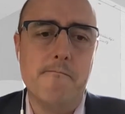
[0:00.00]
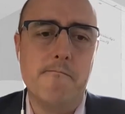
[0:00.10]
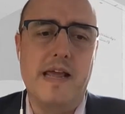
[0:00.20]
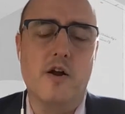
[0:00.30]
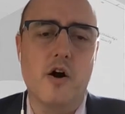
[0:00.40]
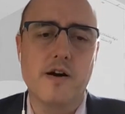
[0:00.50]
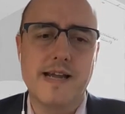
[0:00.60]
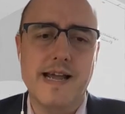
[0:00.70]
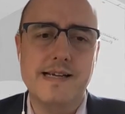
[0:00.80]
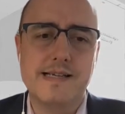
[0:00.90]
In our
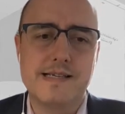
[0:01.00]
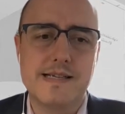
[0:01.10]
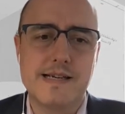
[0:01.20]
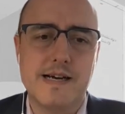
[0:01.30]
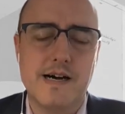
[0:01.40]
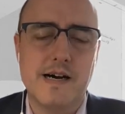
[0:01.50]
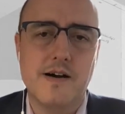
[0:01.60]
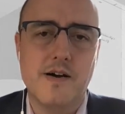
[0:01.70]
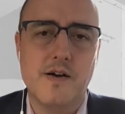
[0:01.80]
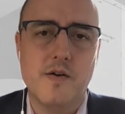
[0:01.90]
case,
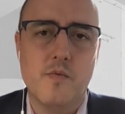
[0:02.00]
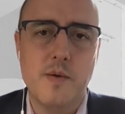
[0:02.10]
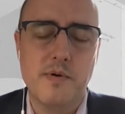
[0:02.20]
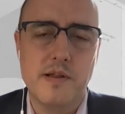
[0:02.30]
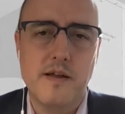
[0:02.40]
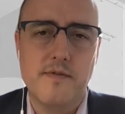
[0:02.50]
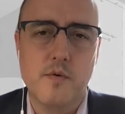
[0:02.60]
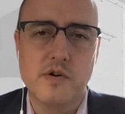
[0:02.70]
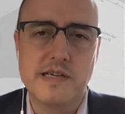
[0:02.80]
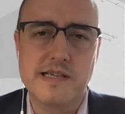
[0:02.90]
we believe that
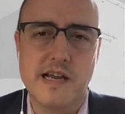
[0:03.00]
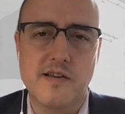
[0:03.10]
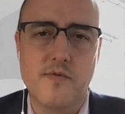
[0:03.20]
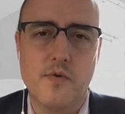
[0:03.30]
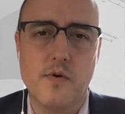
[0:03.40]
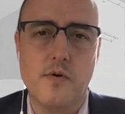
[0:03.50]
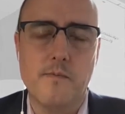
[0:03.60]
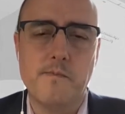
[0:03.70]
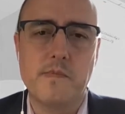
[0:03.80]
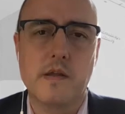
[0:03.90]
we're successful
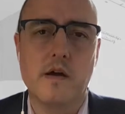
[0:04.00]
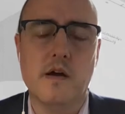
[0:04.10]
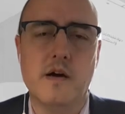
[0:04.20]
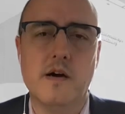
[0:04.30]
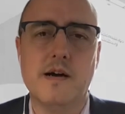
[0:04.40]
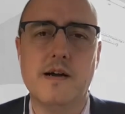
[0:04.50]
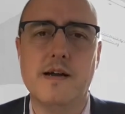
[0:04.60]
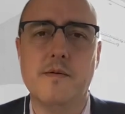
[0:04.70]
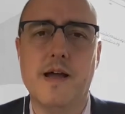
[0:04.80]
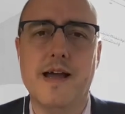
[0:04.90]

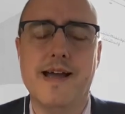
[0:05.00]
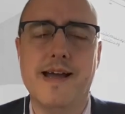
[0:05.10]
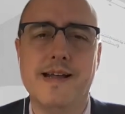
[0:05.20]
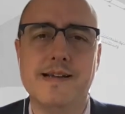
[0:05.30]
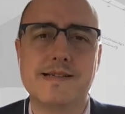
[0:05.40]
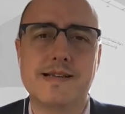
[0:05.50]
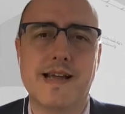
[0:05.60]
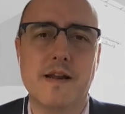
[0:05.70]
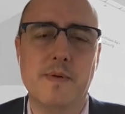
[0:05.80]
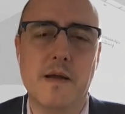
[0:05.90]
and
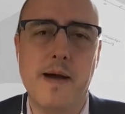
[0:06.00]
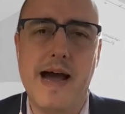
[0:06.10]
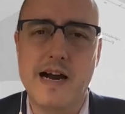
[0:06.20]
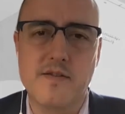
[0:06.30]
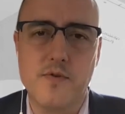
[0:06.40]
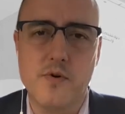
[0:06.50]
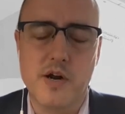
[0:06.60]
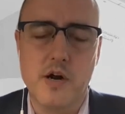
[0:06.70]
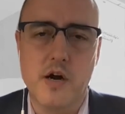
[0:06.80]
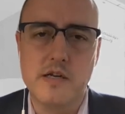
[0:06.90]
can be impactful
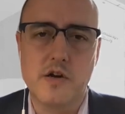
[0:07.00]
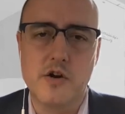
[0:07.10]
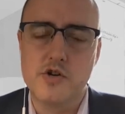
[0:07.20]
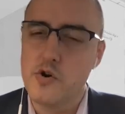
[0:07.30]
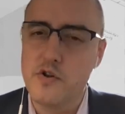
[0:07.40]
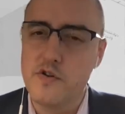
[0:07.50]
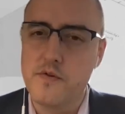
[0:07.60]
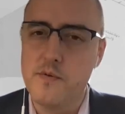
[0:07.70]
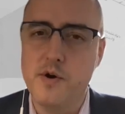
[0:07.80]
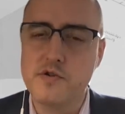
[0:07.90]
because our journalists, for
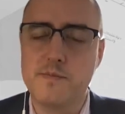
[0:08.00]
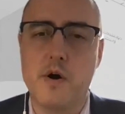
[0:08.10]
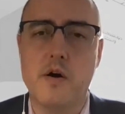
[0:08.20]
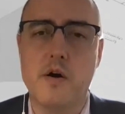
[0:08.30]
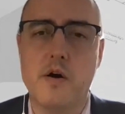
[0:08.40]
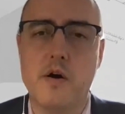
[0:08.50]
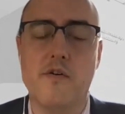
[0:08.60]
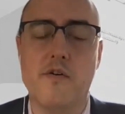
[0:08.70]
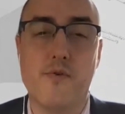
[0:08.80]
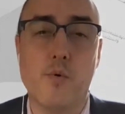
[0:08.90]
the most part, are
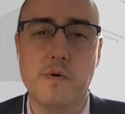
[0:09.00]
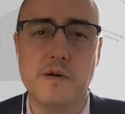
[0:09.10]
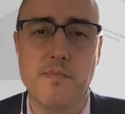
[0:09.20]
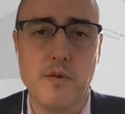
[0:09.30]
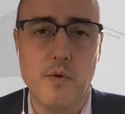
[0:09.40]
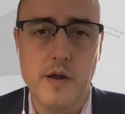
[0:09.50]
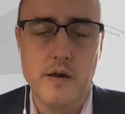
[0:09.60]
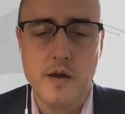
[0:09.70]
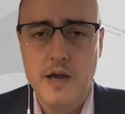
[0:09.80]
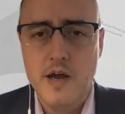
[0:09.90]
forward deployed.
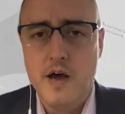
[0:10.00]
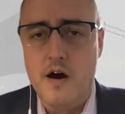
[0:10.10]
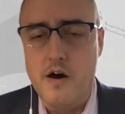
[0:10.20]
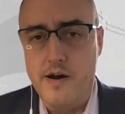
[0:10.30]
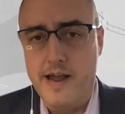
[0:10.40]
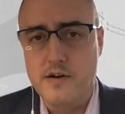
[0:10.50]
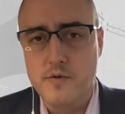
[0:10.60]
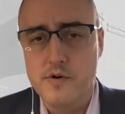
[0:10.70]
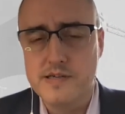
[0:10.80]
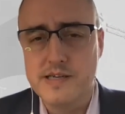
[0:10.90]
Our
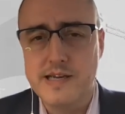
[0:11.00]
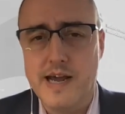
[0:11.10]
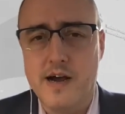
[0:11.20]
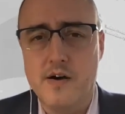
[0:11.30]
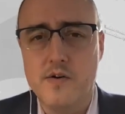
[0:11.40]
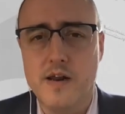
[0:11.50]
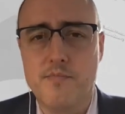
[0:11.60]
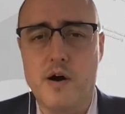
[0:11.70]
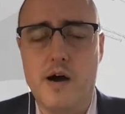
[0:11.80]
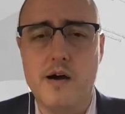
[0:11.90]
headquarters is now in
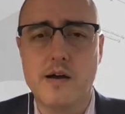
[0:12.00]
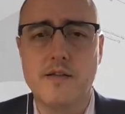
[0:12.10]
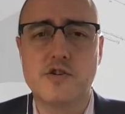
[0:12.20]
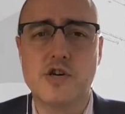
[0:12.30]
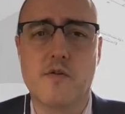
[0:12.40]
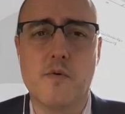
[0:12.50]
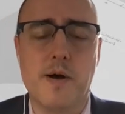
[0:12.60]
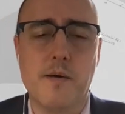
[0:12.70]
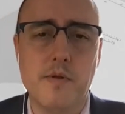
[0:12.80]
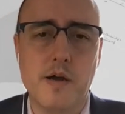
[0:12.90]
Prague in the Czech
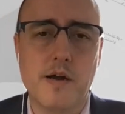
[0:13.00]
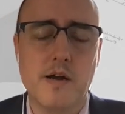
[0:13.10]
Republic,